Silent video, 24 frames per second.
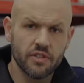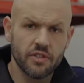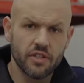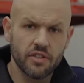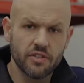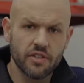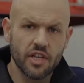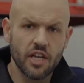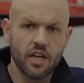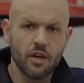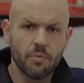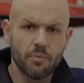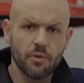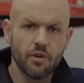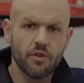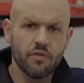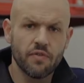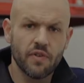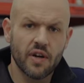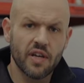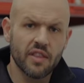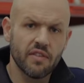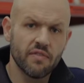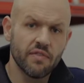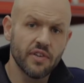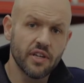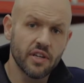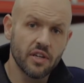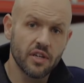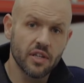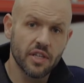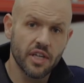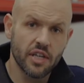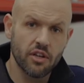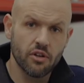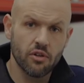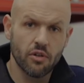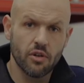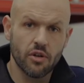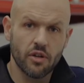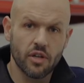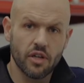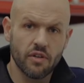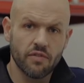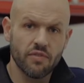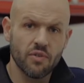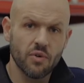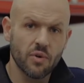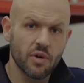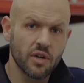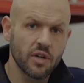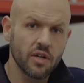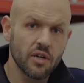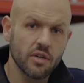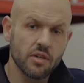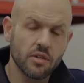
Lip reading: is to help you find the vehicle that you're looking for.